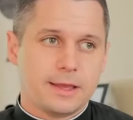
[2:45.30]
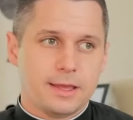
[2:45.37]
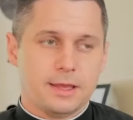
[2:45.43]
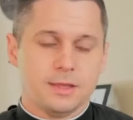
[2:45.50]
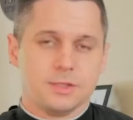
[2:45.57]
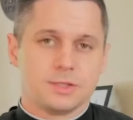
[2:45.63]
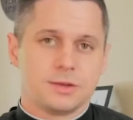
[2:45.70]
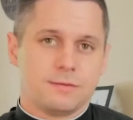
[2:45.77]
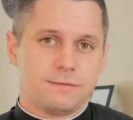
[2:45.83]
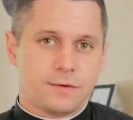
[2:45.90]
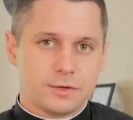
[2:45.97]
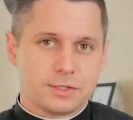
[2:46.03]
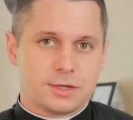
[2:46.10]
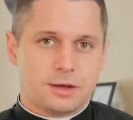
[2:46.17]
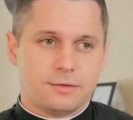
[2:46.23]
is,
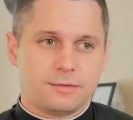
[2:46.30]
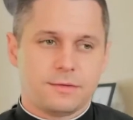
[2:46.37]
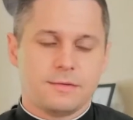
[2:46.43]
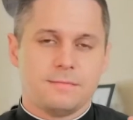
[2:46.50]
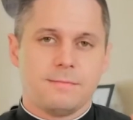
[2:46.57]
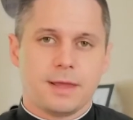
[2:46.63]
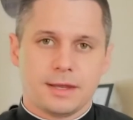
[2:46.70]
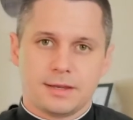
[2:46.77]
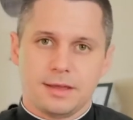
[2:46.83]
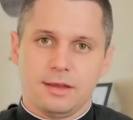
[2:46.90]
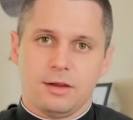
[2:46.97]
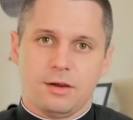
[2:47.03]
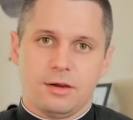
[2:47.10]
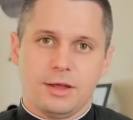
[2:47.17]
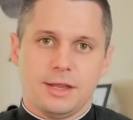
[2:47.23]
first off,
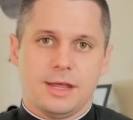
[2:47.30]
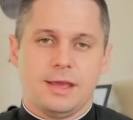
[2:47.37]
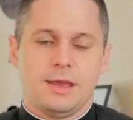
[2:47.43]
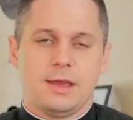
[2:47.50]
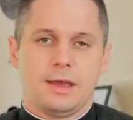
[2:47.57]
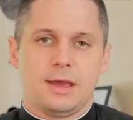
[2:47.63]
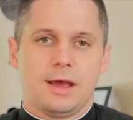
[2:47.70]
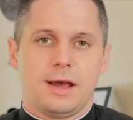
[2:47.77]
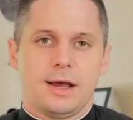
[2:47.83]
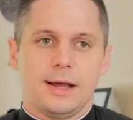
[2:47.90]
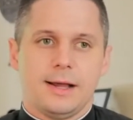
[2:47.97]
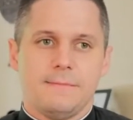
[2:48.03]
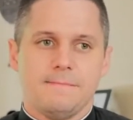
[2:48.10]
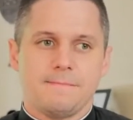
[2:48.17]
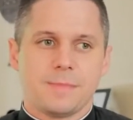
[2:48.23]
meditate on
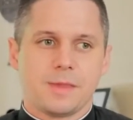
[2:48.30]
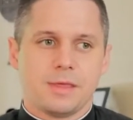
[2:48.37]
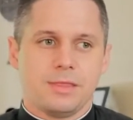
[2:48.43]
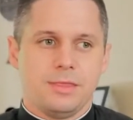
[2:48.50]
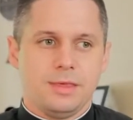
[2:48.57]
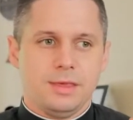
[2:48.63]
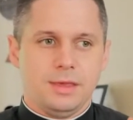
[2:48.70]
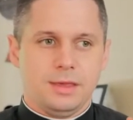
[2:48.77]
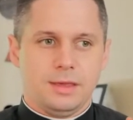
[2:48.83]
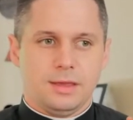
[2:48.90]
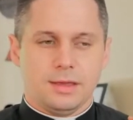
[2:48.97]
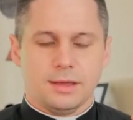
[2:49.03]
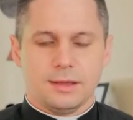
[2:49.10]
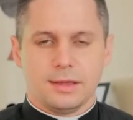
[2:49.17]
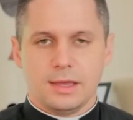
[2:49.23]
um,
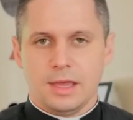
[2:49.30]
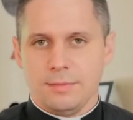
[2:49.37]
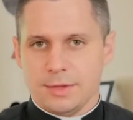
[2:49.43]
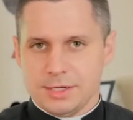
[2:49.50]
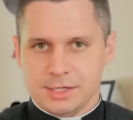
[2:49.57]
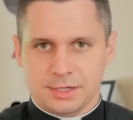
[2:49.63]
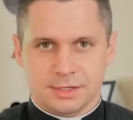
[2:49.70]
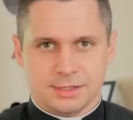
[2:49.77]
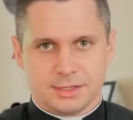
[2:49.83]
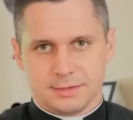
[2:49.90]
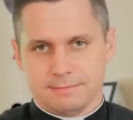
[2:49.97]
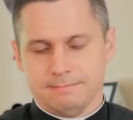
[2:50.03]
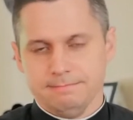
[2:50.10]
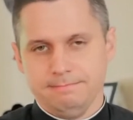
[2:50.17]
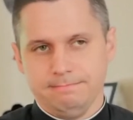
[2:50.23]
the
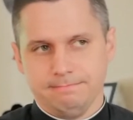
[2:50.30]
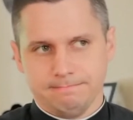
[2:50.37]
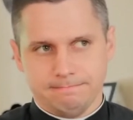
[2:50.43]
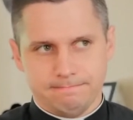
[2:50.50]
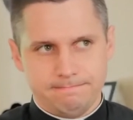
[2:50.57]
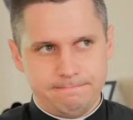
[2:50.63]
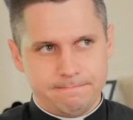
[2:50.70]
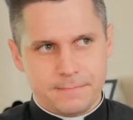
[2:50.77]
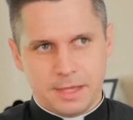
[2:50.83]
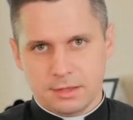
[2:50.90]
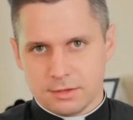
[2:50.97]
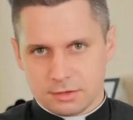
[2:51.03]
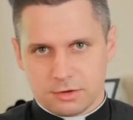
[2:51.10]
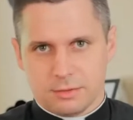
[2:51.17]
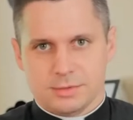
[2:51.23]
images
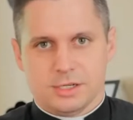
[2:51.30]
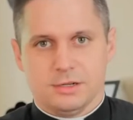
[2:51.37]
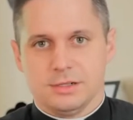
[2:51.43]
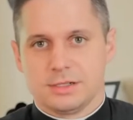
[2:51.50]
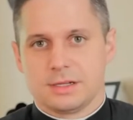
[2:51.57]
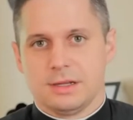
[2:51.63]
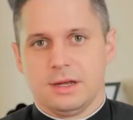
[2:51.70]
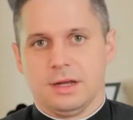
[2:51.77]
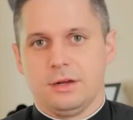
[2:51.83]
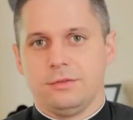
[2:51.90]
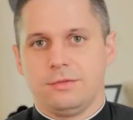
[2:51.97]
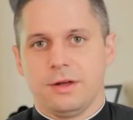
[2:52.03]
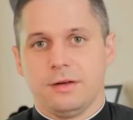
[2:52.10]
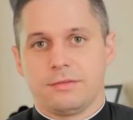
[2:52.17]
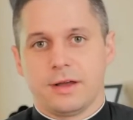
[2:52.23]
in the scriptures
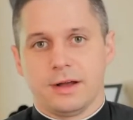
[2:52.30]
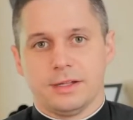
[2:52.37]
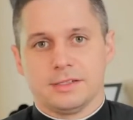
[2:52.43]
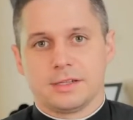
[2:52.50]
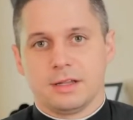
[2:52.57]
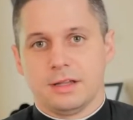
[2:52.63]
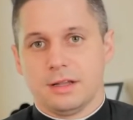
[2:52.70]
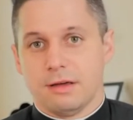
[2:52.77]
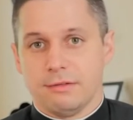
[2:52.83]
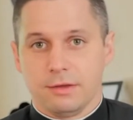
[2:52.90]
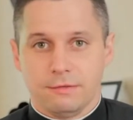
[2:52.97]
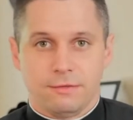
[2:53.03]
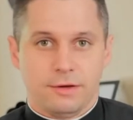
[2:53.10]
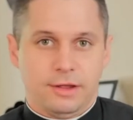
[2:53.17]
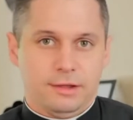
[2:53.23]
of, of God's
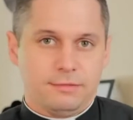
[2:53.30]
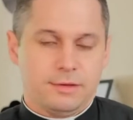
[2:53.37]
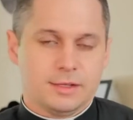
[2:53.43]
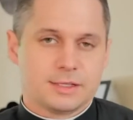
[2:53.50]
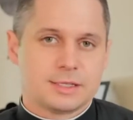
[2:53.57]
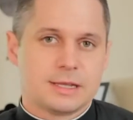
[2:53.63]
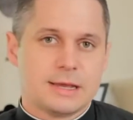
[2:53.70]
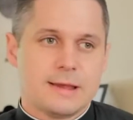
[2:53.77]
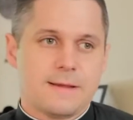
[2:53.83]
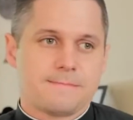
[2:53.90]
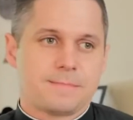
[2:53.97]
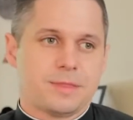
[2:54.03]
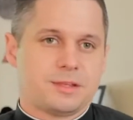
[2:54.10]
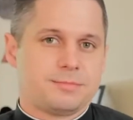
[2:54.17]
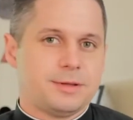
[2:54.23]
loving forgiveness.
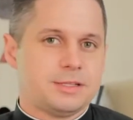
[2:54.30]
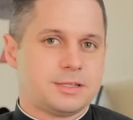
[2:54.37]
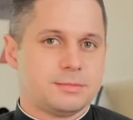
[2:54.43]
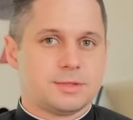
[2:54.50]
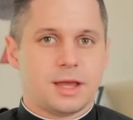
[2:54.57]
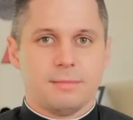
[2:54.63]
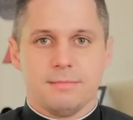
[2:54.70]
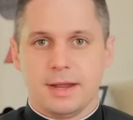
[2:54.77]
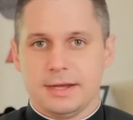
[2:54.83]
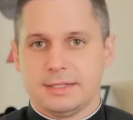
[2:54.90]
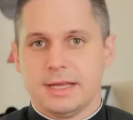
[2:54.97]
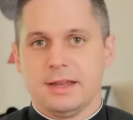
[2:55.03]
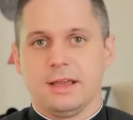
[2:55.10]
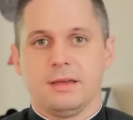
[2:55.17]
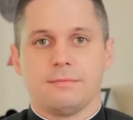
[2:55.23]
Spend some time
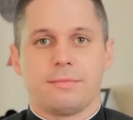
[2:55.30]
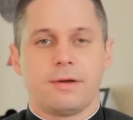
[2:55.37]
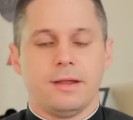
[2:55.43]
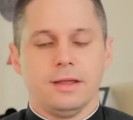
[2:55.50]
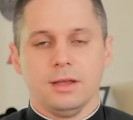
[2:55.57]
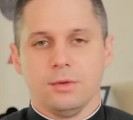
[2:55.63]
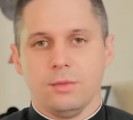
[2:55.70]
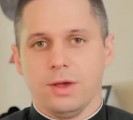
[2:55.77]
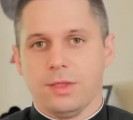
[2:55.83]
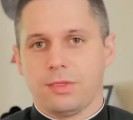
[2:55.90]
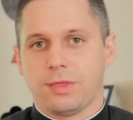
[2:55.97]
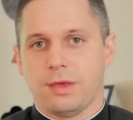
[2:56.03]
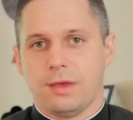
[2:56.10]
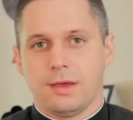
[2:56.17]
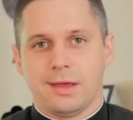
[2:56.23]
meditating and praying
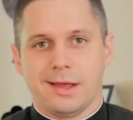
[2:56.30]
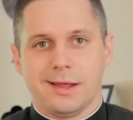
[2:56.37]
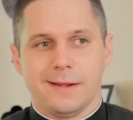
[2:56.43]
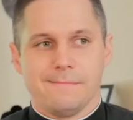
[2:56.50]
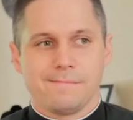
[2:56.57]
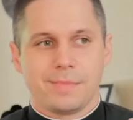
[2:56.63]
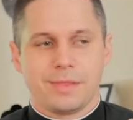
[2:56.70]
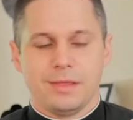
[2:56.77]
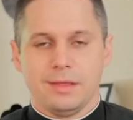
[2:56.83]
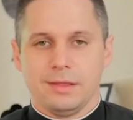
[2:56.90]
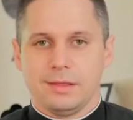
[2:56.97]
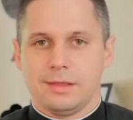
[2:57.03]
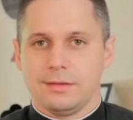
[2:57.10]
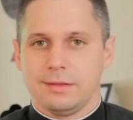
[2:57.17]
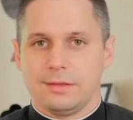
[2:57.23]
with um,
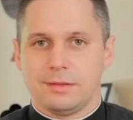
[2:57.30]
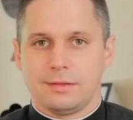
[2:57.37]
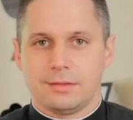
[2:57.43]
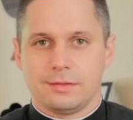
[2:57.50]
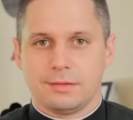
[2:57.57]
the, the